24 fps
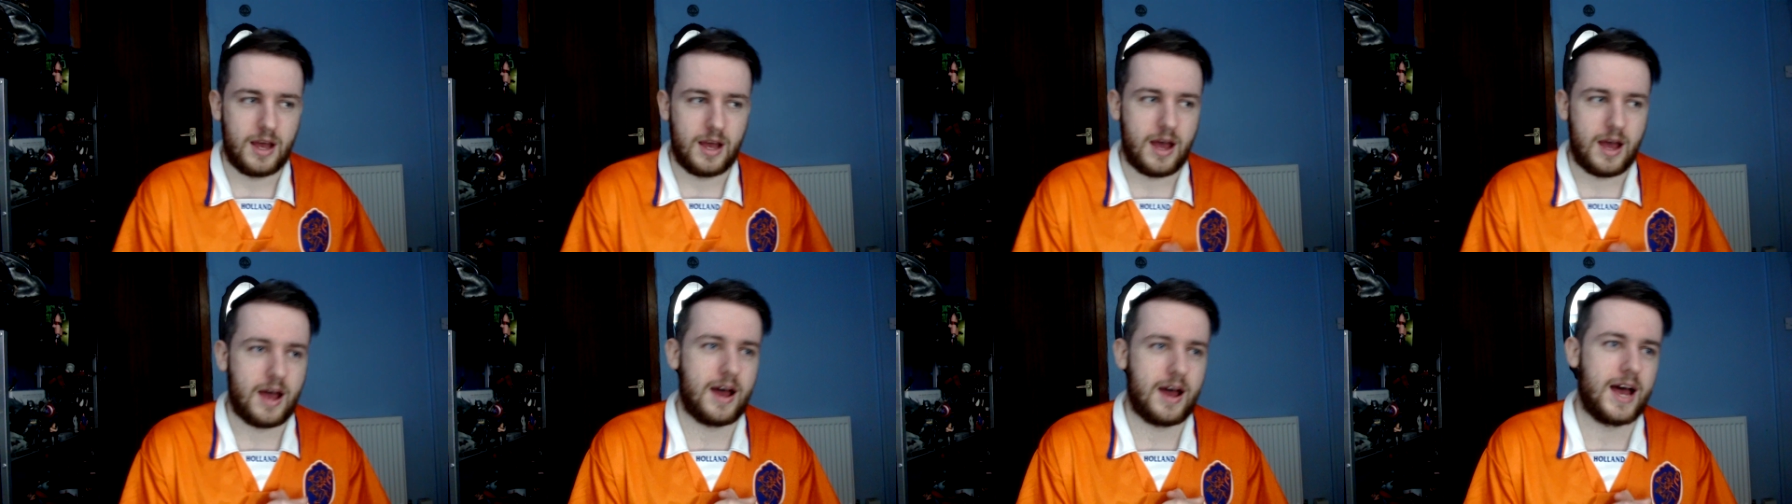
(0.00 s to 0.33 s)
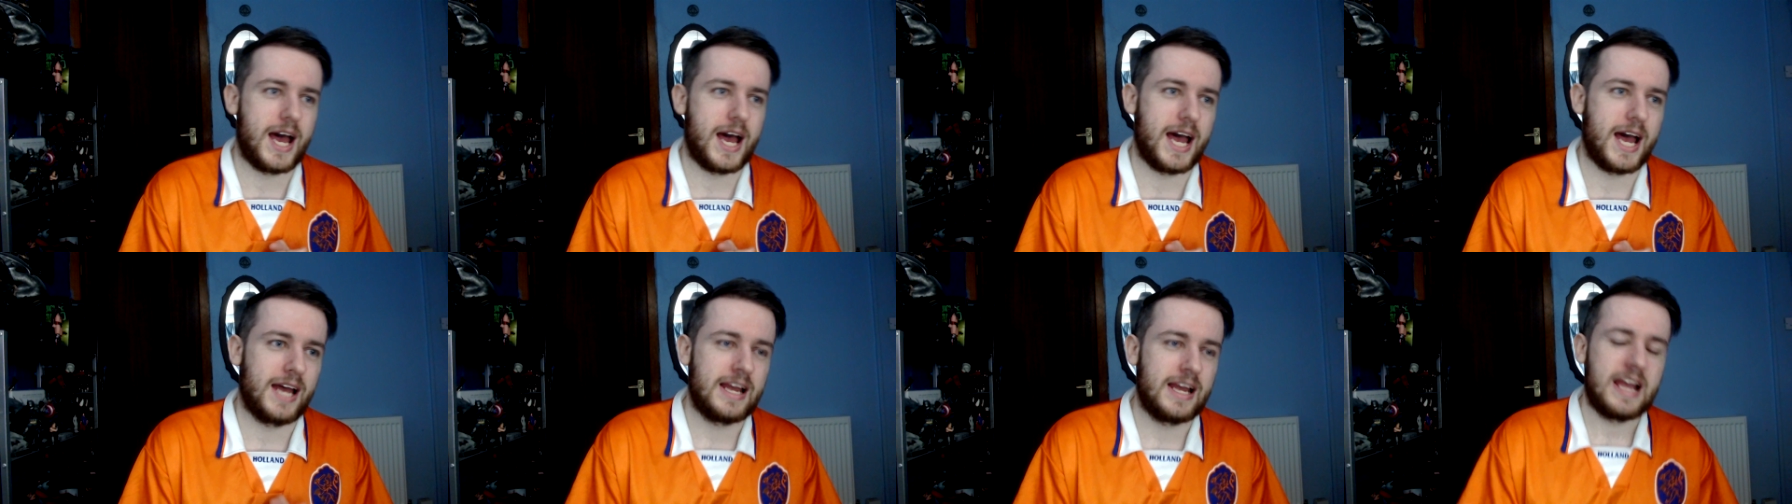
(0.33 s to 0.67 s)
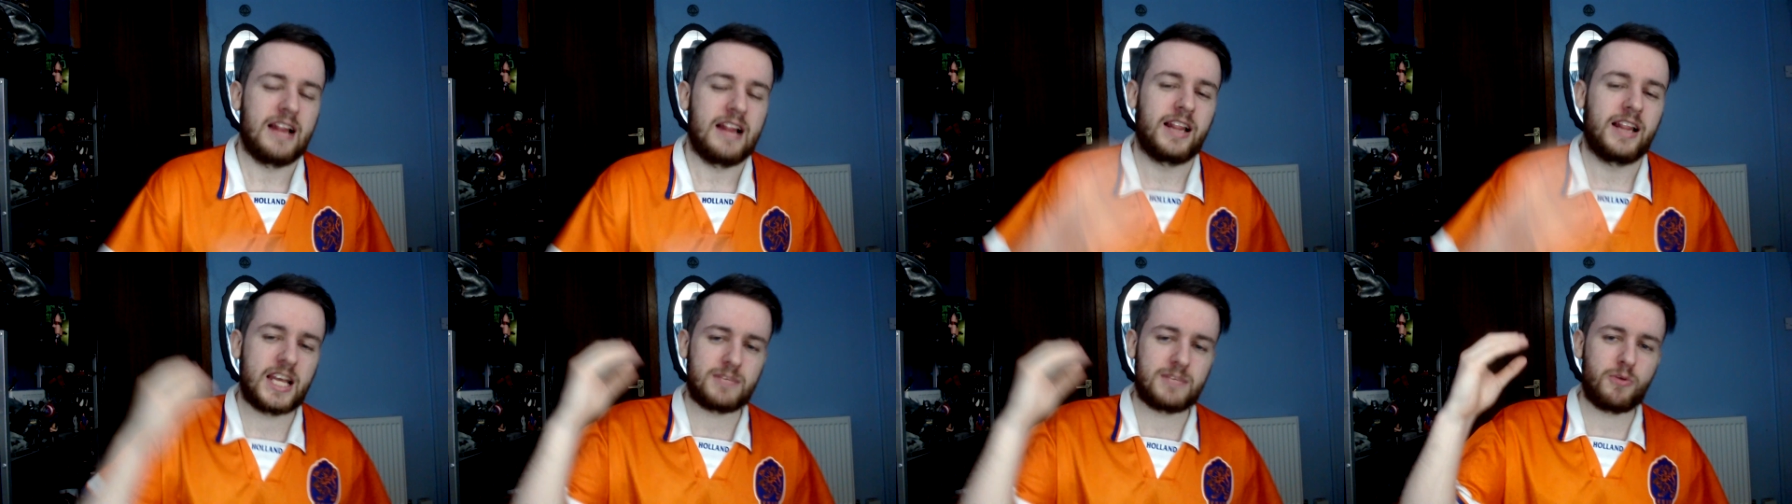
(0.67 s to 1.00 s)
Uh,
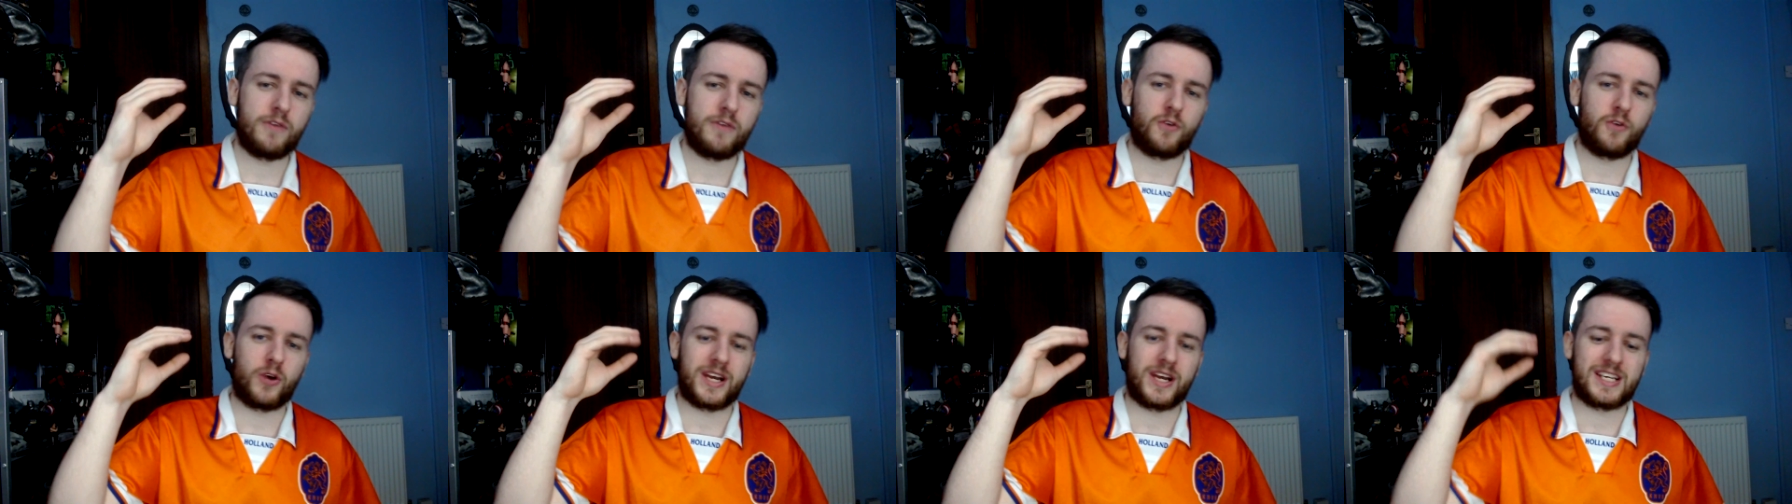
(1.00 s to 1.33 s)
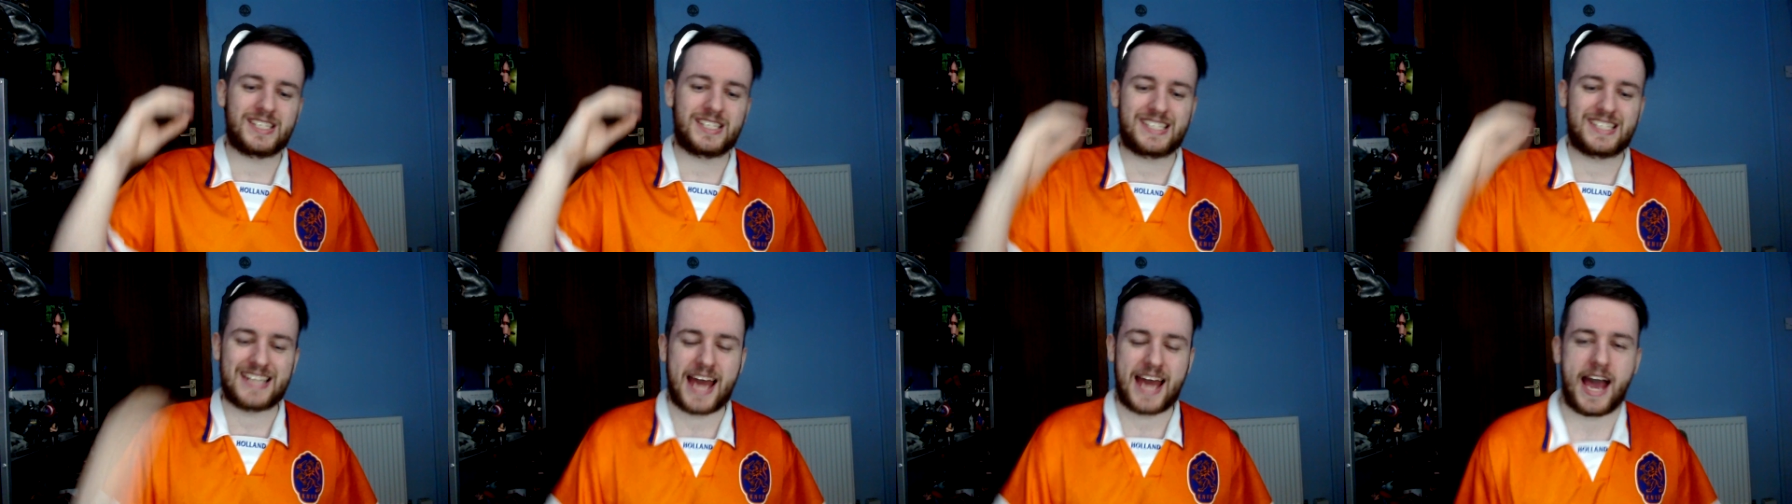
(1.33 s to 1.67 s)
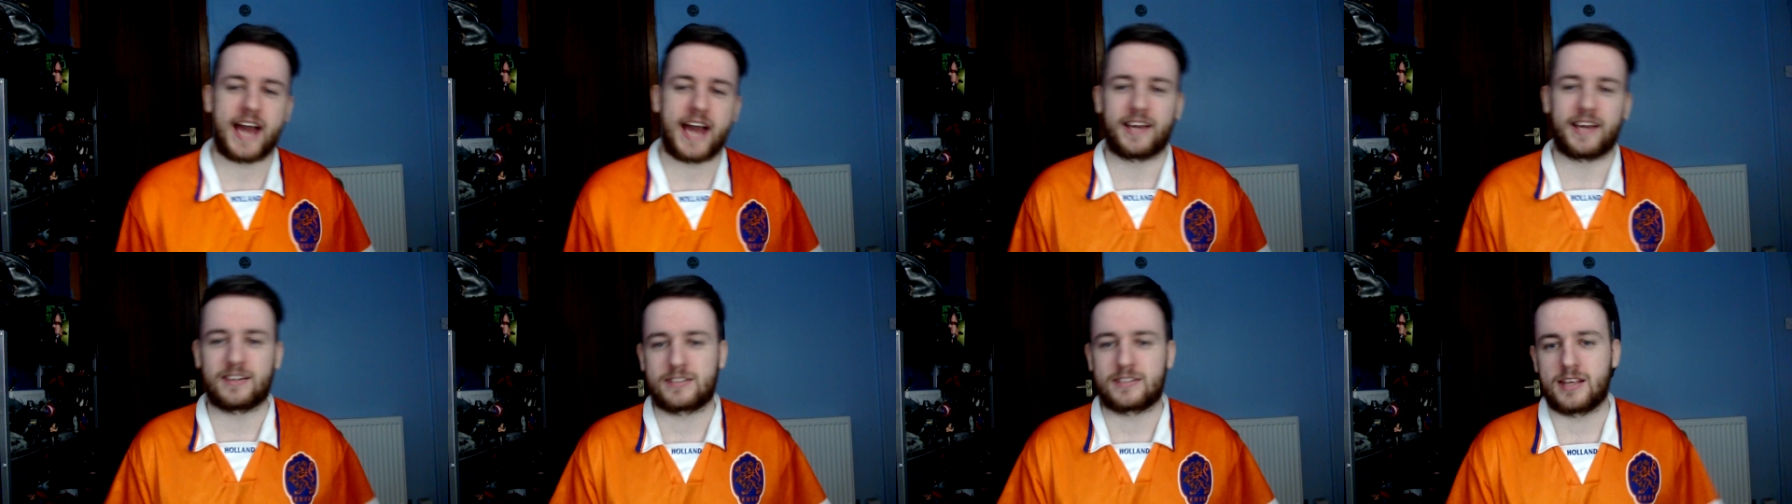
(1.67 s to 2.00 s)
let's move on to
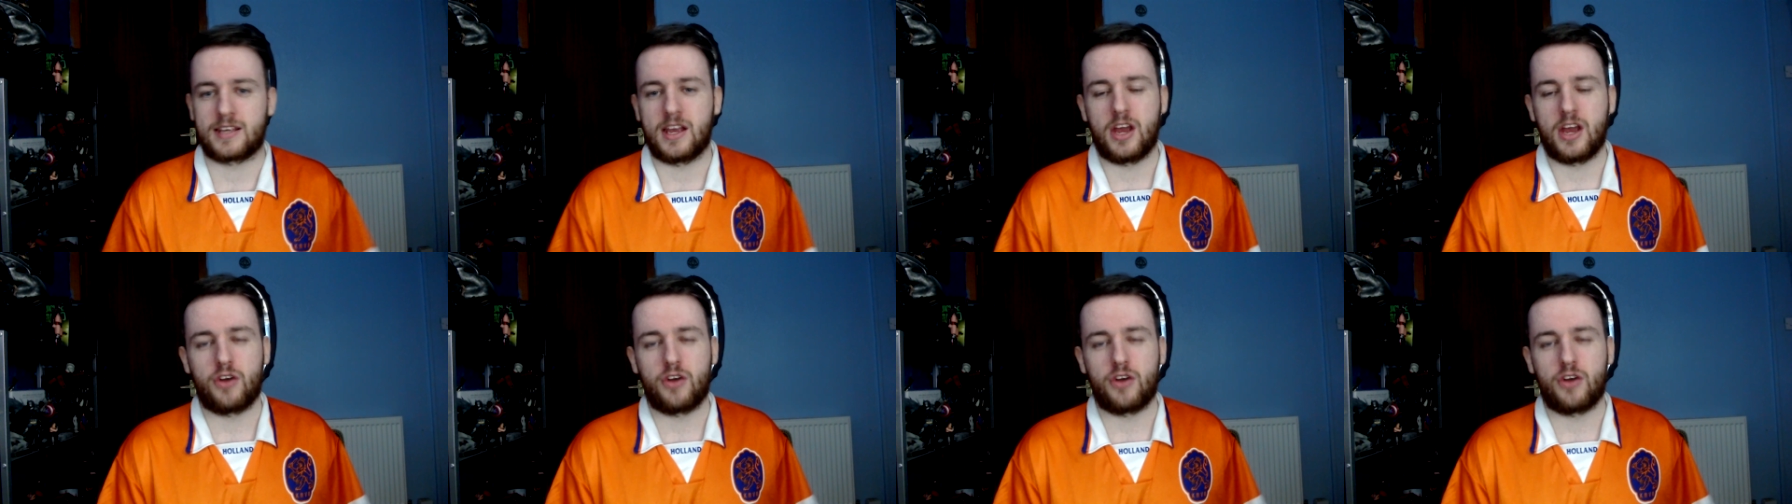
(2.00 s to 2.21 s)
Snags.